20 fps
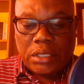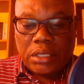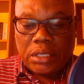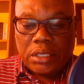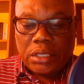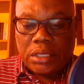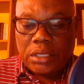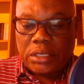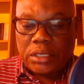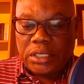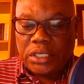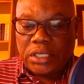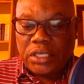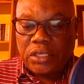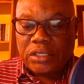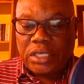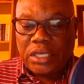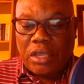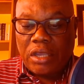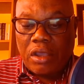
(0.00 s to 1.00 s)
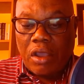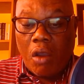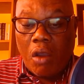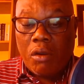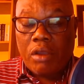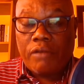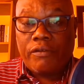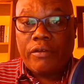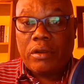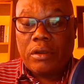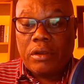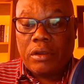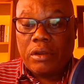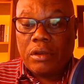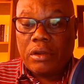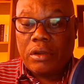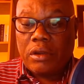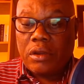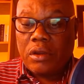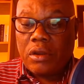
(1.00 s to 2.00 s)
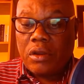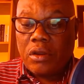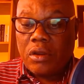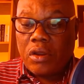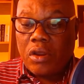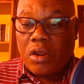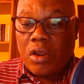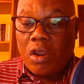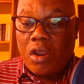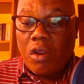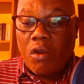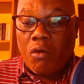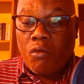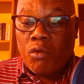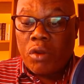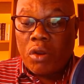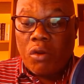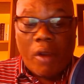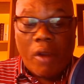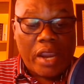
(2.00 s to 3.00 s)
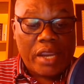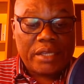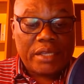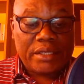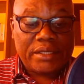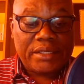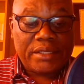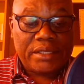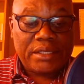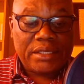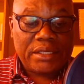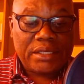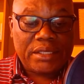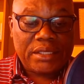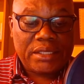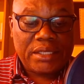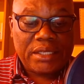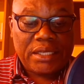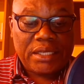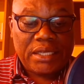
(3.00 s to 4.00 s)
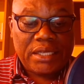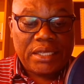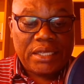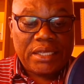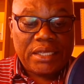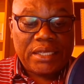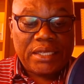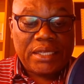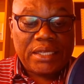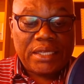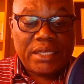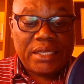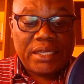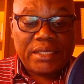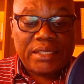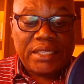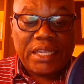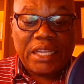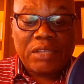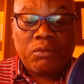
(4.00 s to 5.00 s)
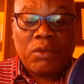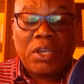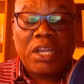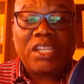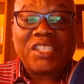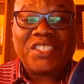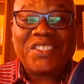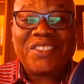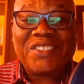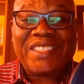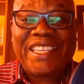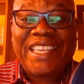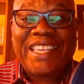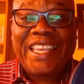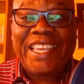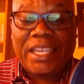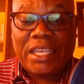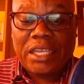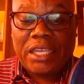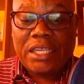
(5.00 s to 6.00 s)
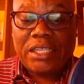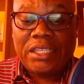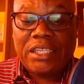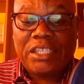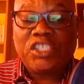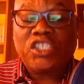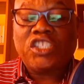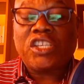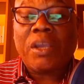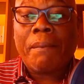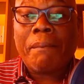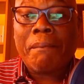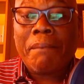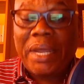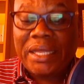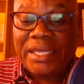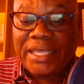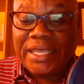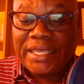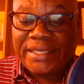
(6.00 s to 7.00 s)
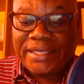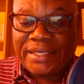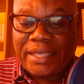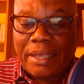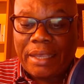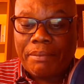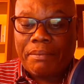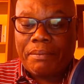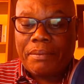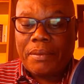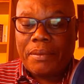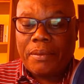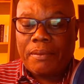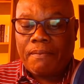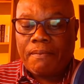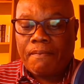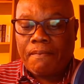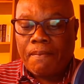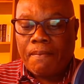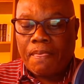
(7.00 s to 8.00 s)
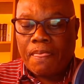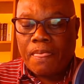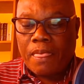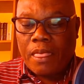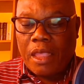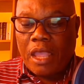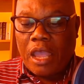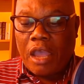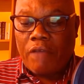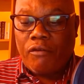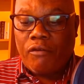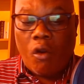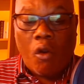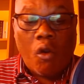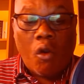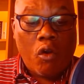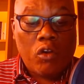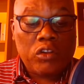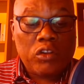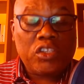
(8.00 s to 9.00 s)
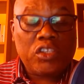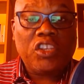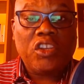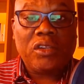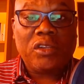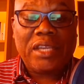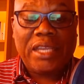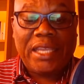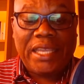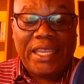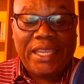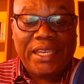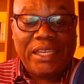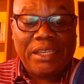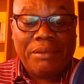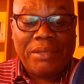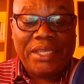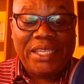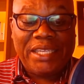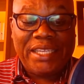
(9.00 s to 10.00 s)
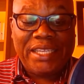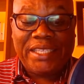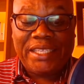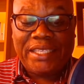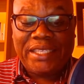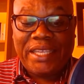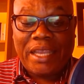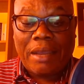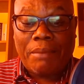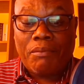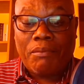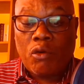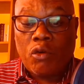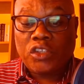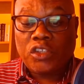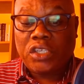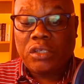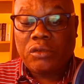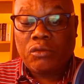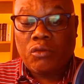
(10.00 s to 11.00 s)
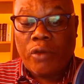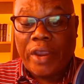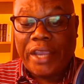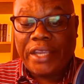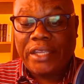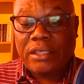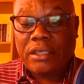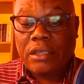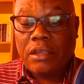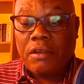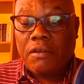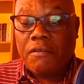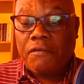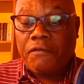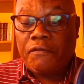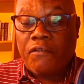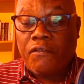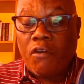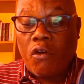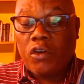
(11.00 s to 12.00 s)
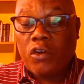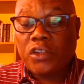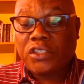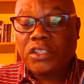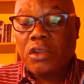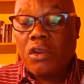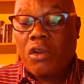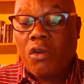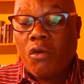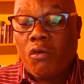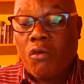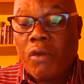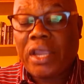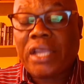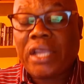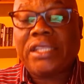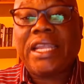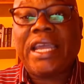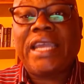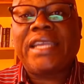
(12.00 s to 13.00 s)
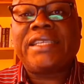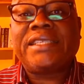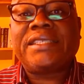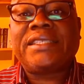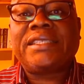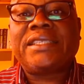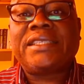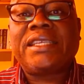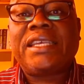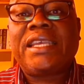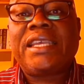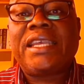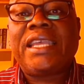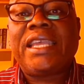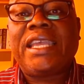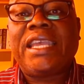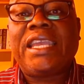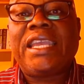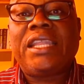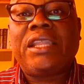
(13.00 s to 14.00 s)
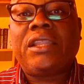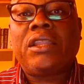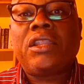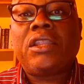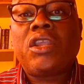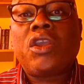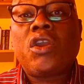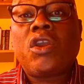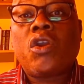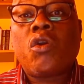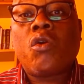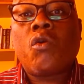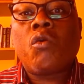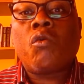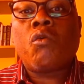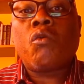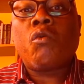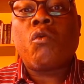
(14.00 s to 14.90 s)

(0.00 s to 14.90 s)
"Nothing, however, requires that we also take the dramatic step of altogether eliminating the abortion right first recognized in Roe."